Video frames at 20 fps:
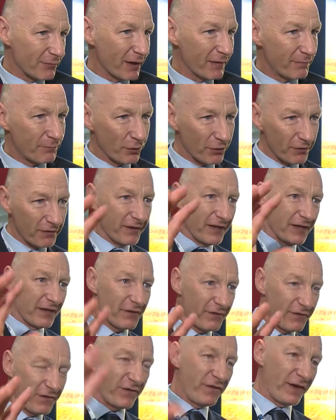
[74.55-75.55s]
We put
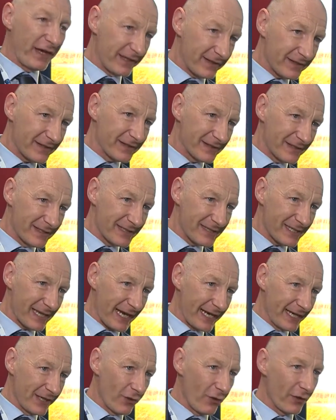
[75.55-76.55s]
the FIT
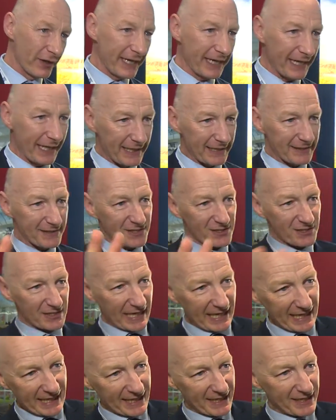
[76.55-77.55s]
sign on it and
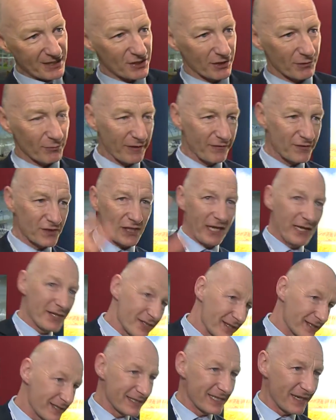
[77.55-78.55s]
Sage, and we've
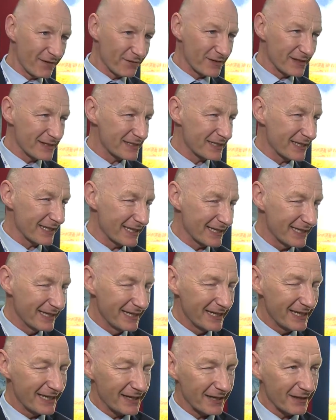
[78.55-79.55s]
changed it to different
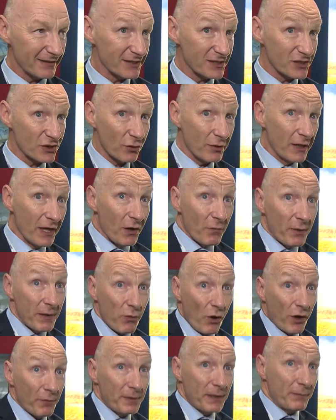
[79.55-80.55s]
colors. So we
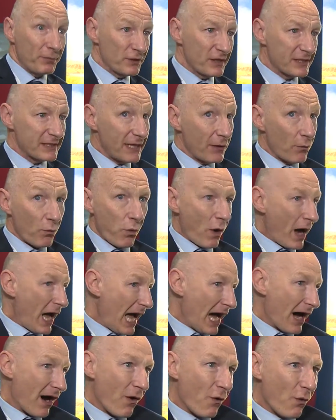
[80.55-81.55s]
want people to say,
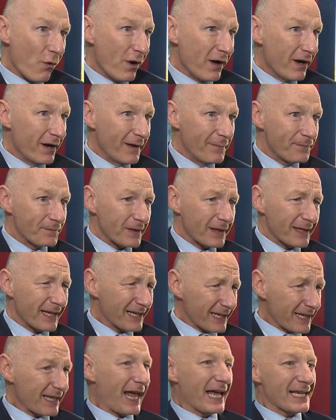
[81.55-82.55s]
wow,
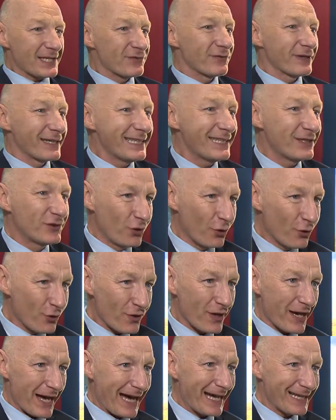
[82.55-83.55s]
can glass really do
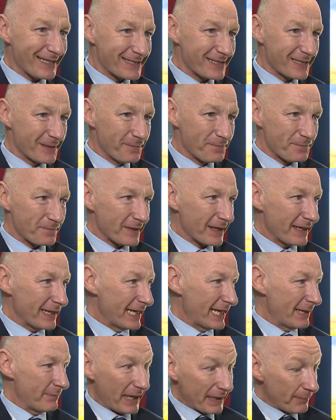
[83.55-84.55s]
that?
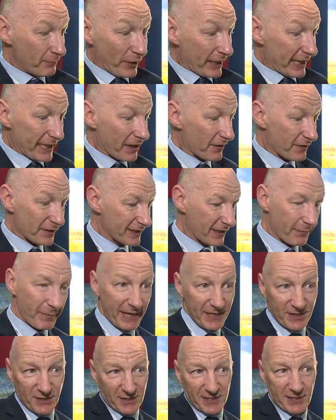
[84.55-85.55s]
And bring another
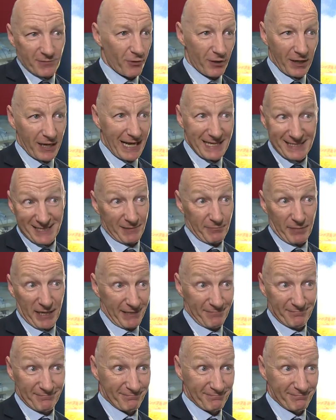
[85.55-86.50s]
dimension to what glass can be.